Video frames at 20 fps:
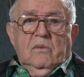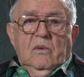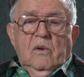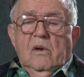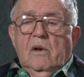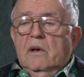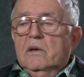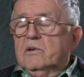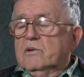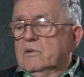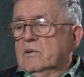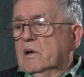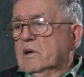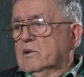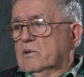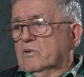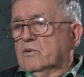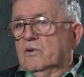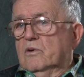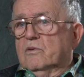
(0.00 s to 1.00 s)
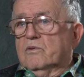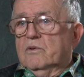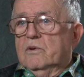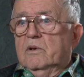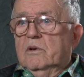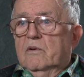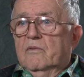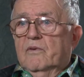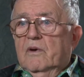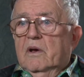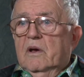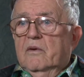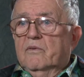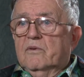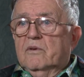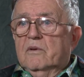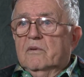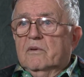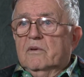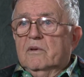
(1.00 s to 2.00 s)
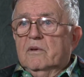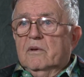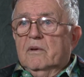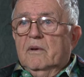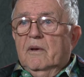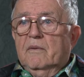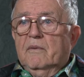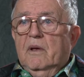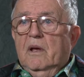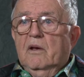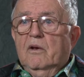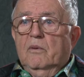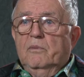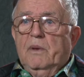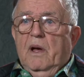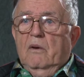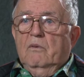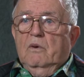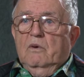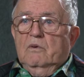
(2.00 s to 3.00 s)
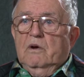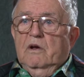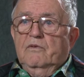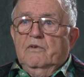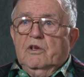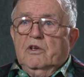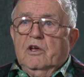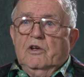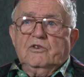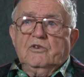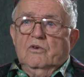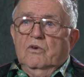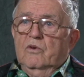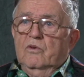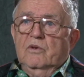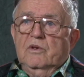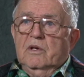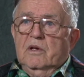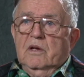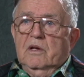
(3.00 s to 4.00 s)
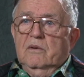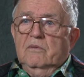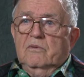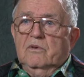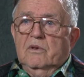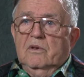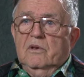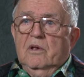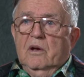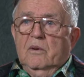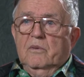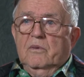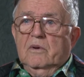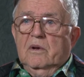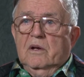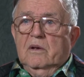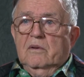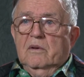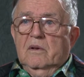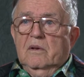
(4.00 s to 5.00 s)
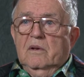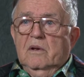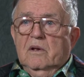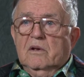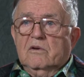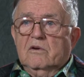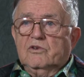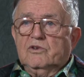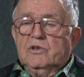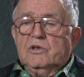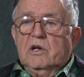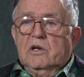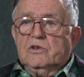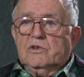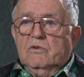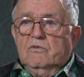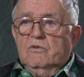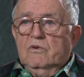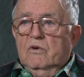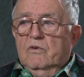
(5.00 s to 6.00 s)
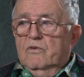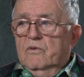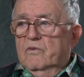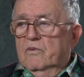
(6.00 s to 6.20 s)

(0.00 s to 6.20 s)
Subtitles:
Well, I can cook, if I have to. I help out my wife in the kitchen all the time, help her out. But she has some real,